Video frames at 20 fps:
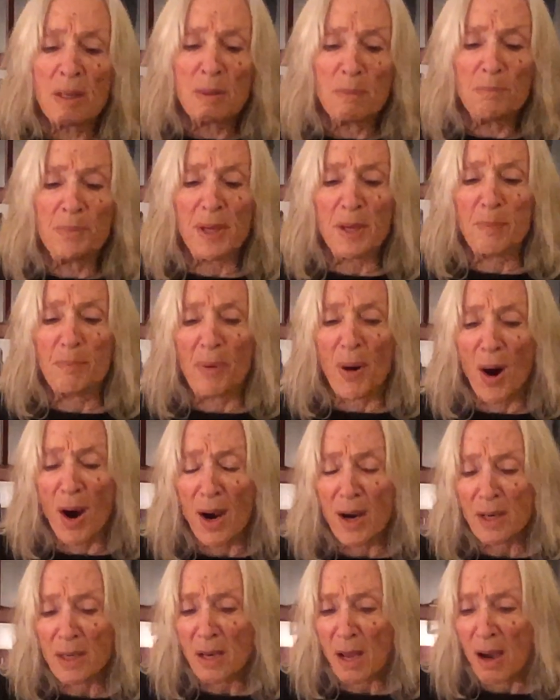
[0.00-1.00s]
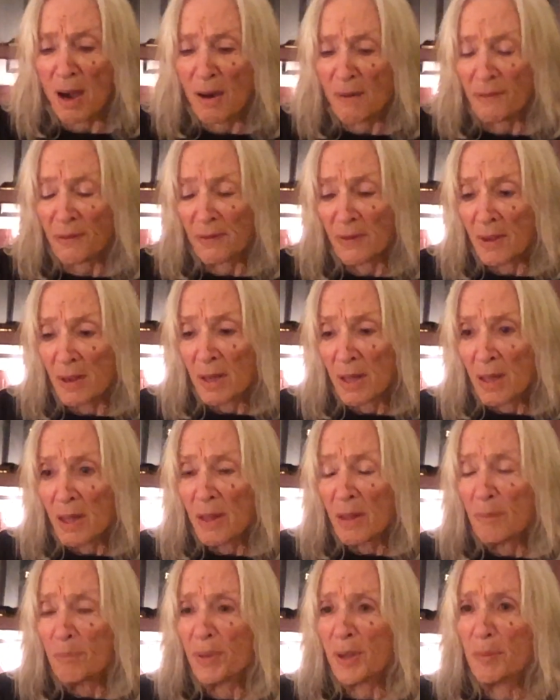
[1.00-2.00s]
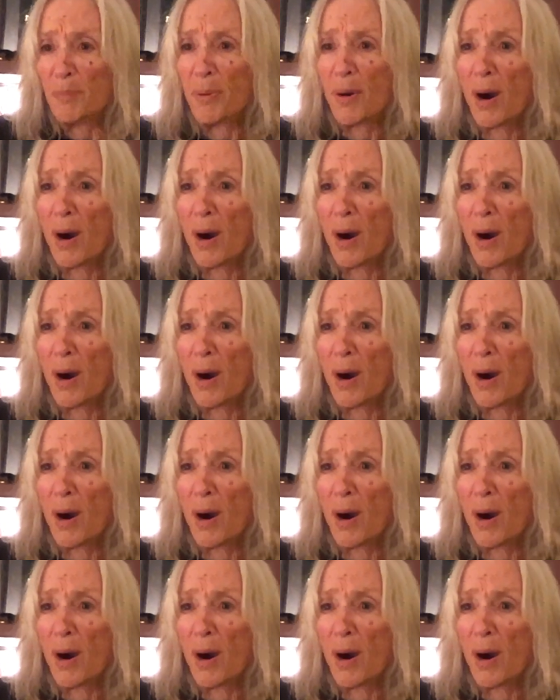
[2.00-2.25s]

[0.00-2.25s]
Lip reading: be part of the